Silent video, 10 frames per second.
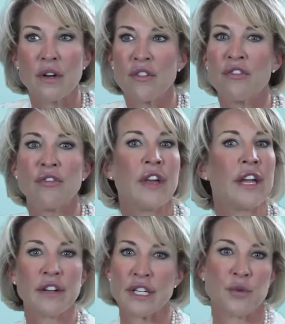
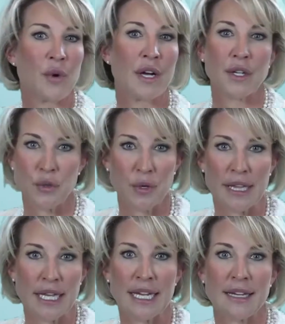very derogatory
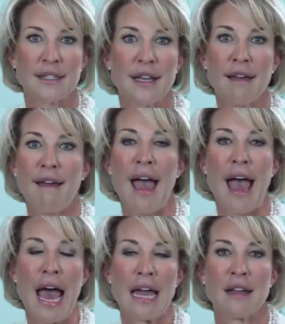things
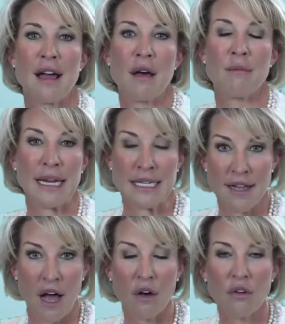at
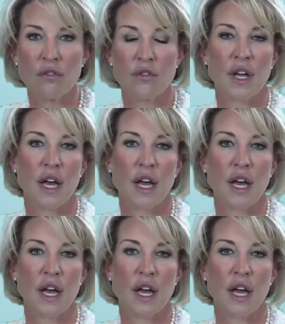myself,